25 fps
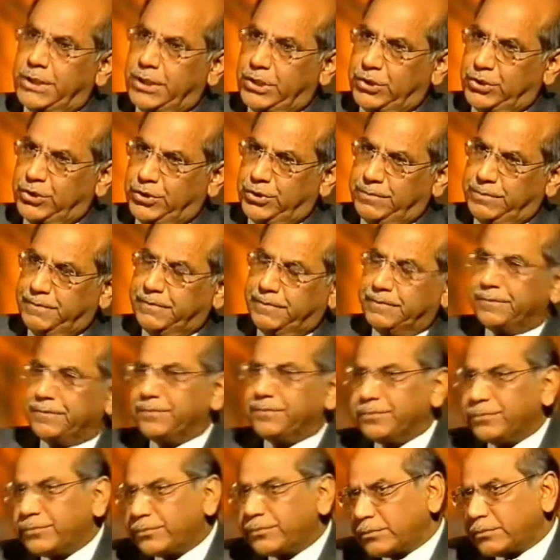And do you know what
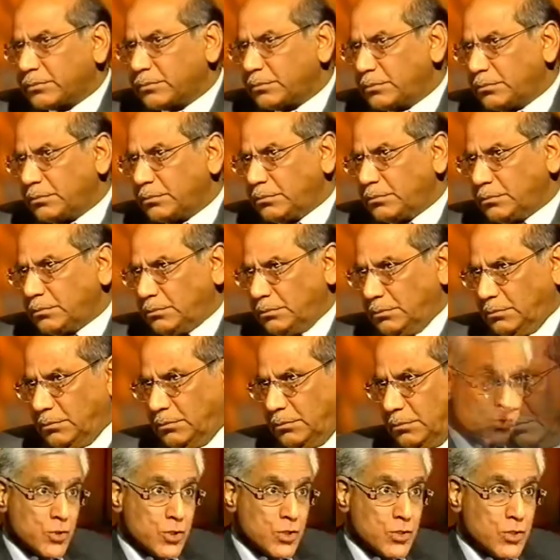your own colleague
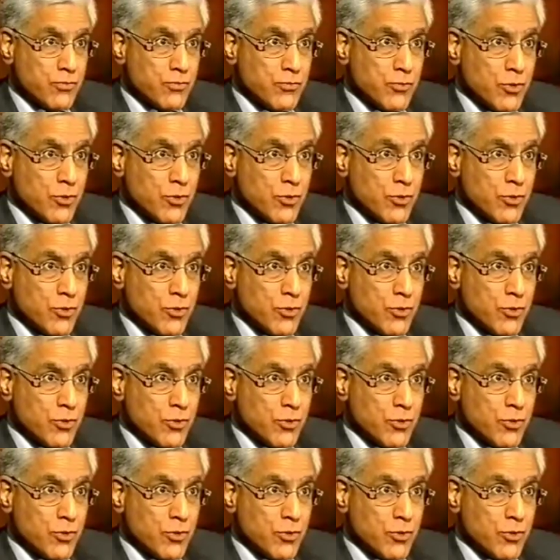Pradipto Ghosh,